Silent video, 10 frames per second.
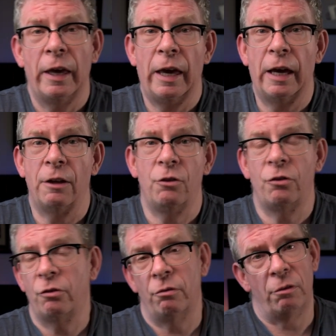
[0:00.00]

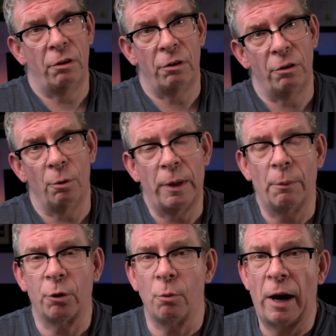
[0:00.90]
And you'll be
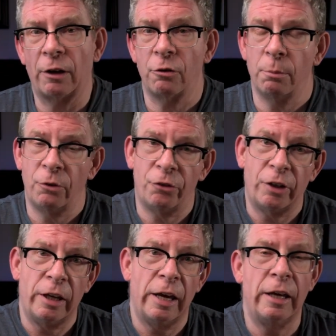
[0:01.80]
able to go back to them and
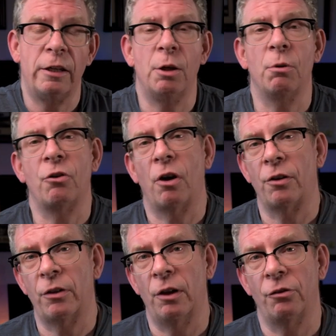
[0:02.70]
say, hey, you were
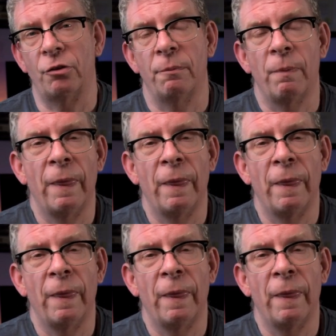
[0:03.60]
taught this,